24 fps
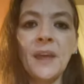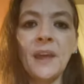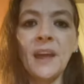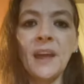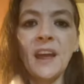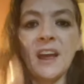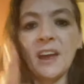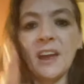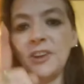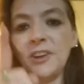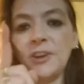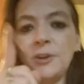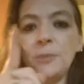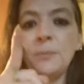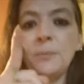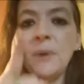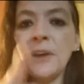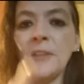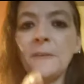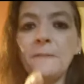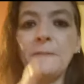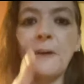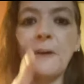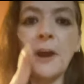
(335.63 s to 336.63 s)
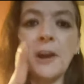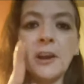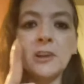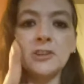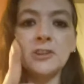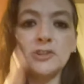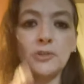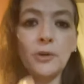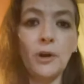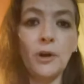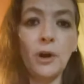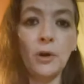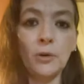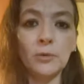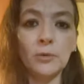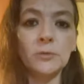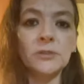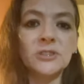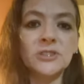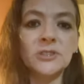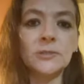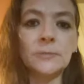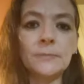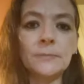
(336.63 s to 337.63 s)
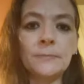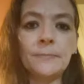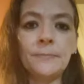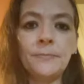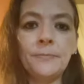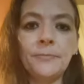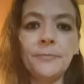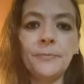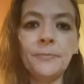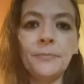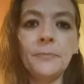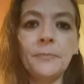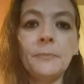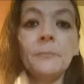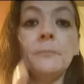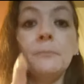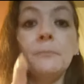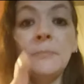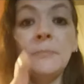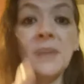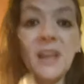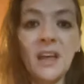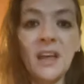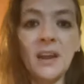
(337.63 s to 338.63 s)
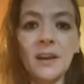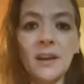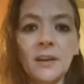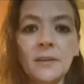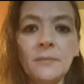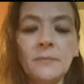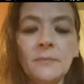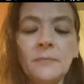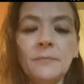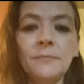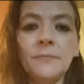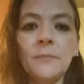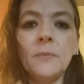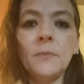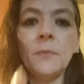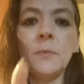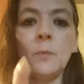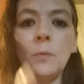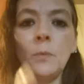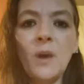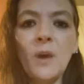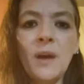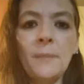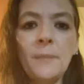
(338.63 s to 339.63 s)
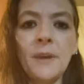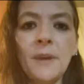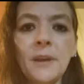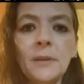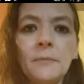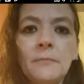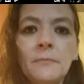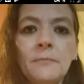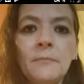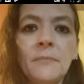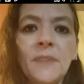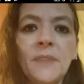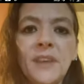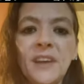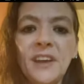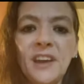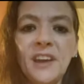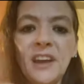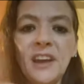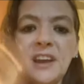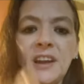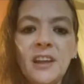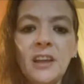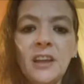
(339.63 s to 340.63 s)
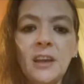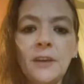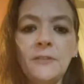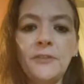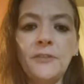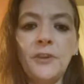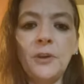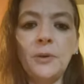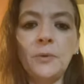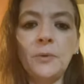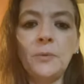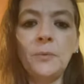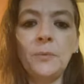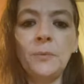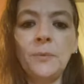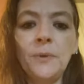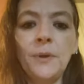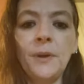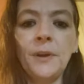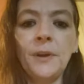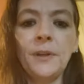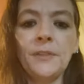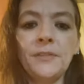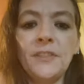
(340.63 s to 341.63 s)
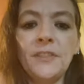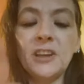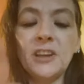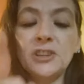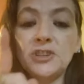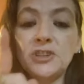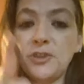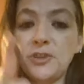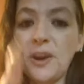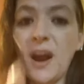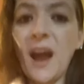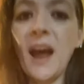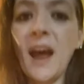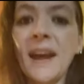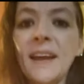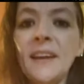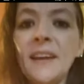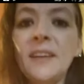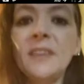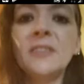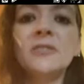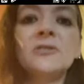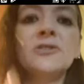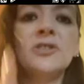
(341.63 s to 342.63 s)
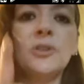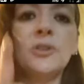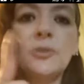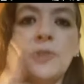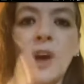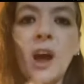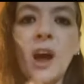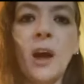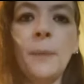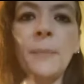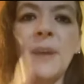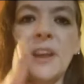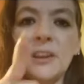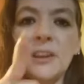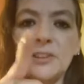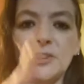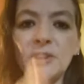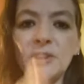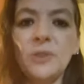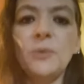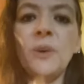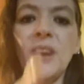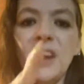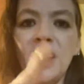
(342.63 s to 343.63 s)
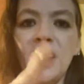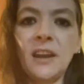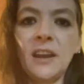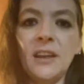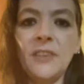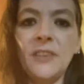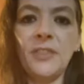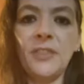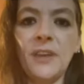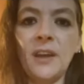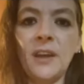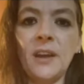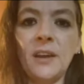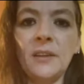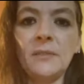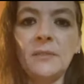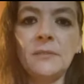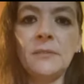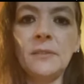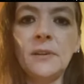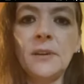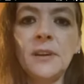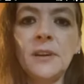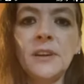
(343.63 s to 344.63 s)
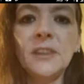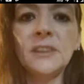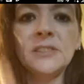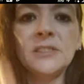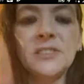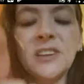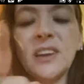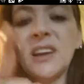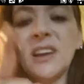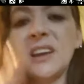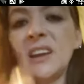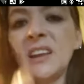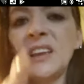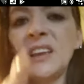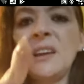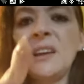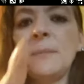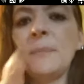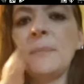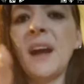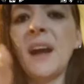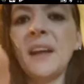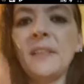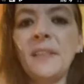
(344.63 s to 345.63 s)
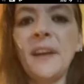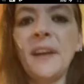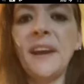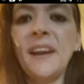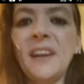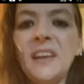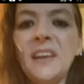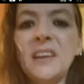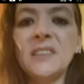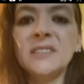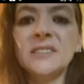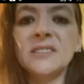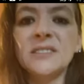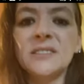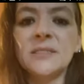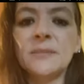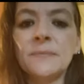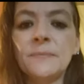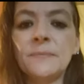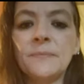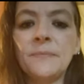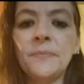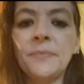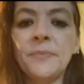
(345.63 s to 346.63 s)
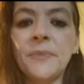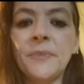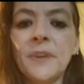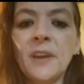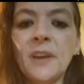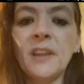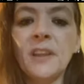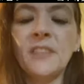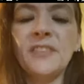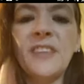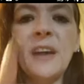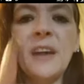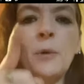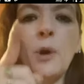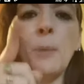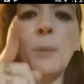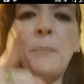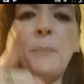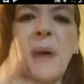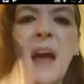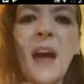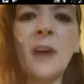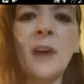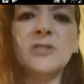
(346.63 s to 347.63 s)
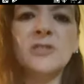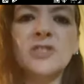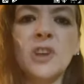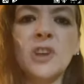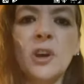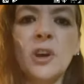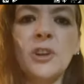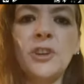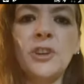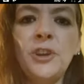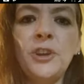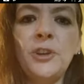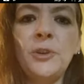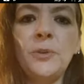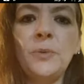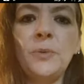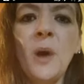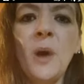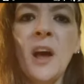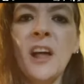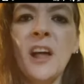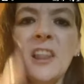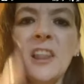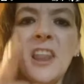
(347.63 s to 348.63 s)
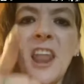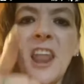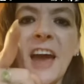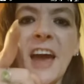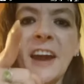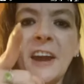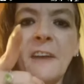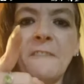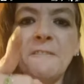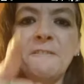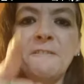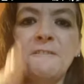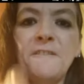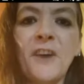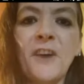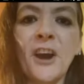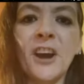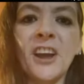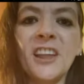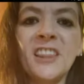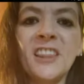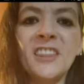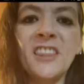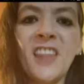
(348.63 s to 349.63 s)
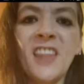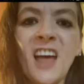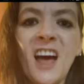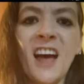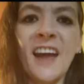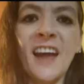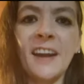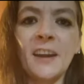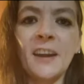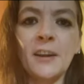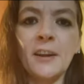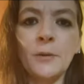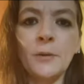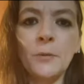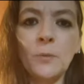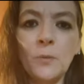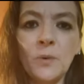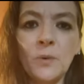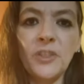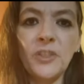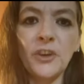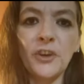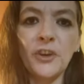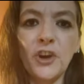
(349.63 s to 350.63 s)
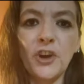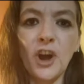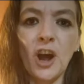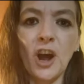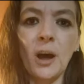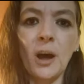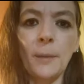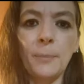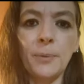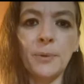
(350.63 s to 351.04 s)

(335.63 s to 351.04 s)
And you motherfucking trolls, men, women, any of you that try to come and do anything to any of my ladies, they will pounce on you like a fucking lion with her cub.